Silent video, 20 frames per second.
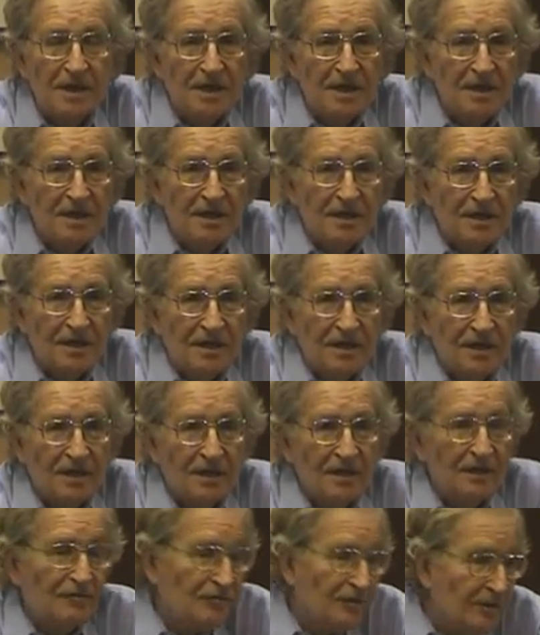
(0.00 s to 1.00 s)
if we
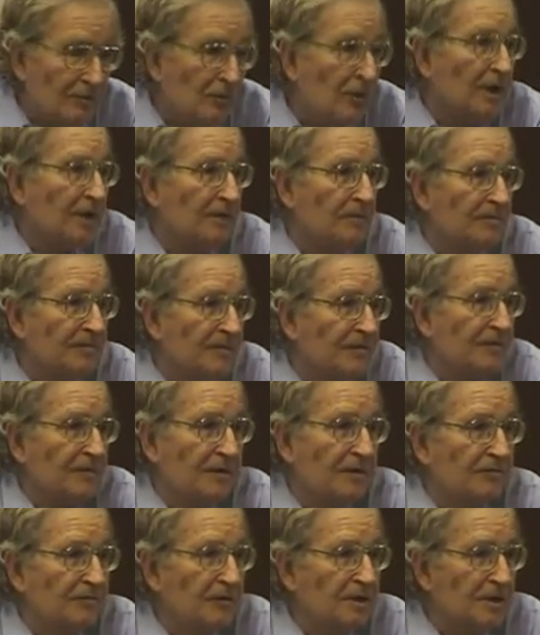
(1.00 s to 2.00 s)
want to, if we
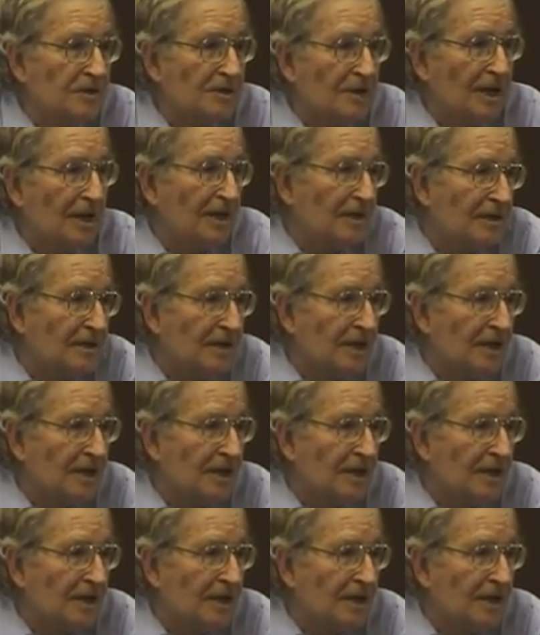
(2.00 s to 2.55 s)
decide that that's